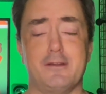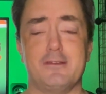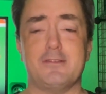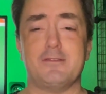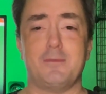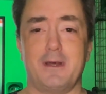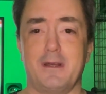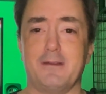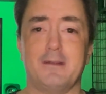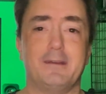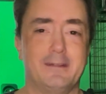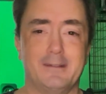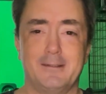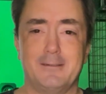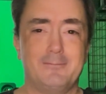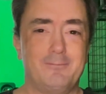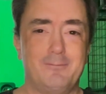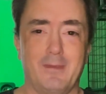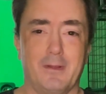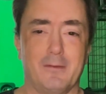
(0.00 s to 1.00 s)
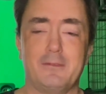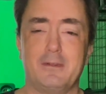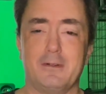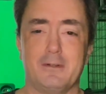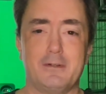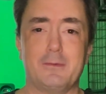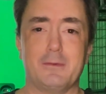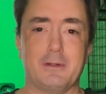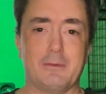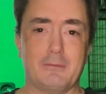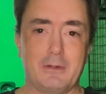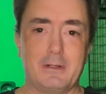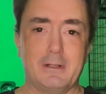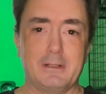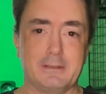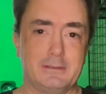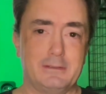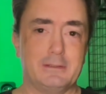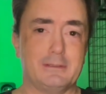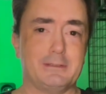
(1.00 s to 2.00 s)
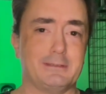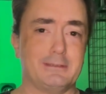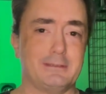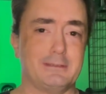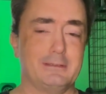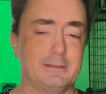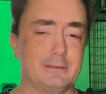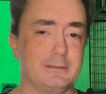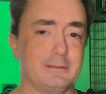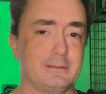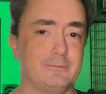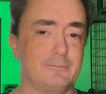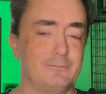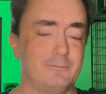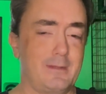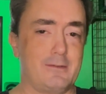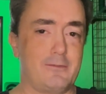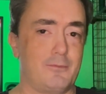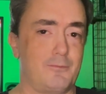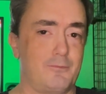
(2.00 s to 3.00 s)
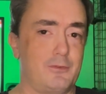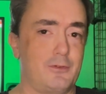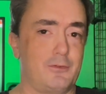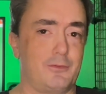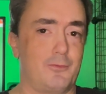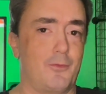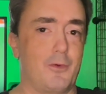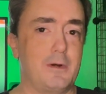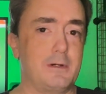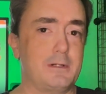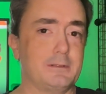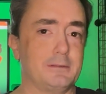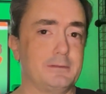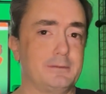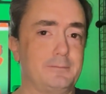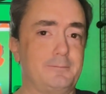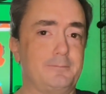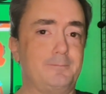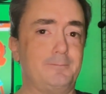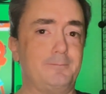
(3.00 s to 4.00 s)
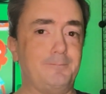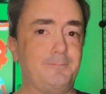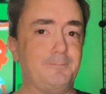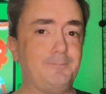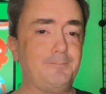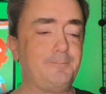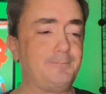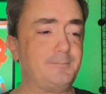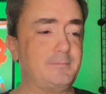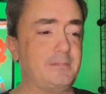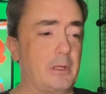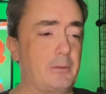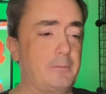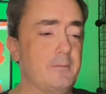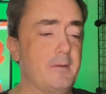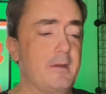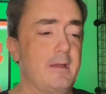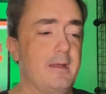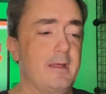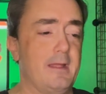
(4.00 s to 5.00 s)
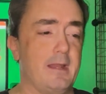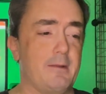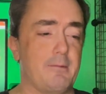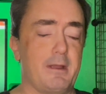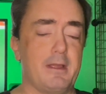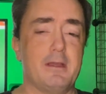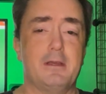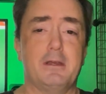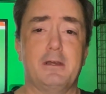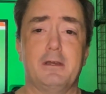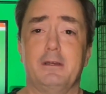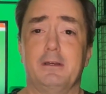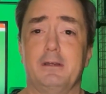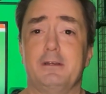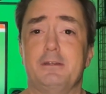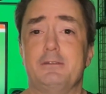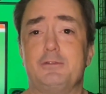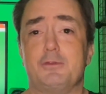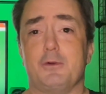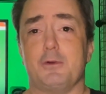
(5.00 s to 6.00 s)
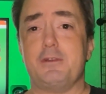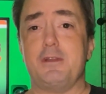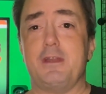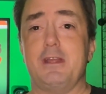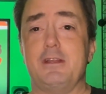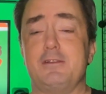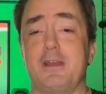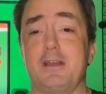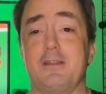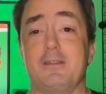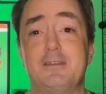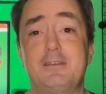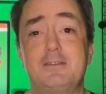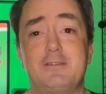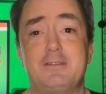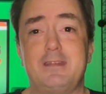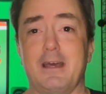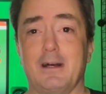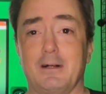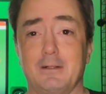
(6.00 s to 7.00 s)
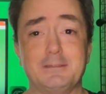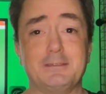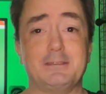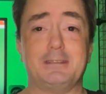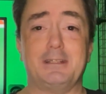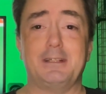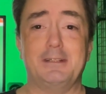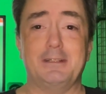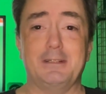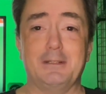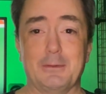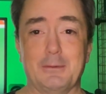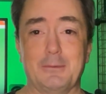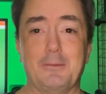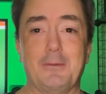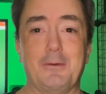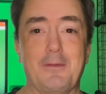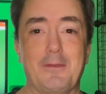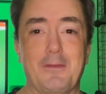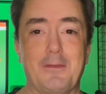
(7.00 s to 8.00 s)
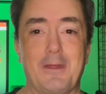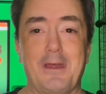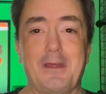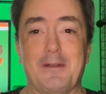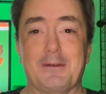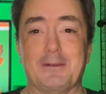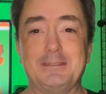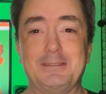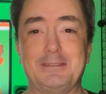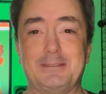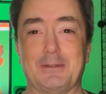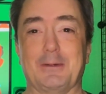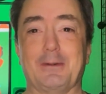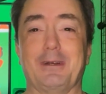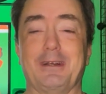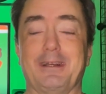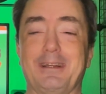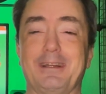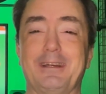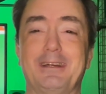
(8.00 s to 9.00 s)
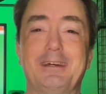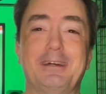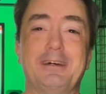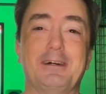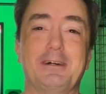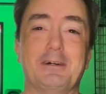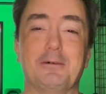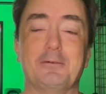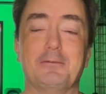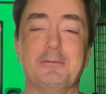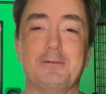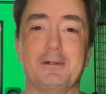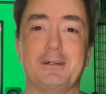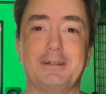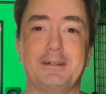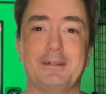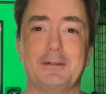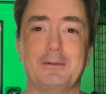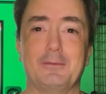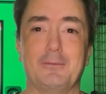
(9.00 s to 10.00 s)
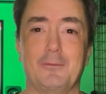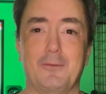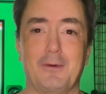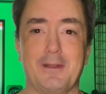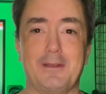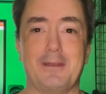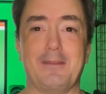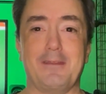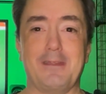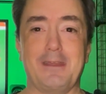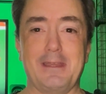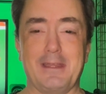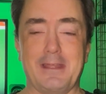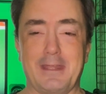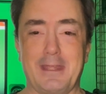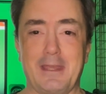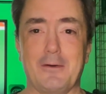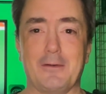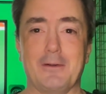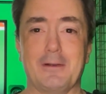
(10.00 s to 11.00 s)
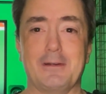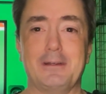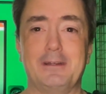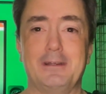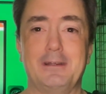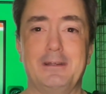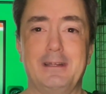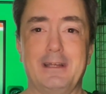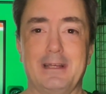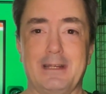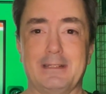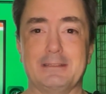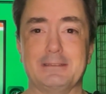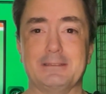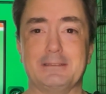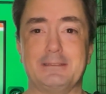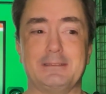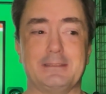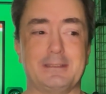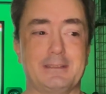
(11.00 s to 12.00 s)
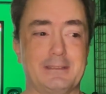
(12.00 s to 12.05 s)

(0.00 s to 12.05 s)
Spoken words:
is about. No, you're doing it wrong. That's just wrong. So anyway, George and AJ, this tells you their story of what do they encounter as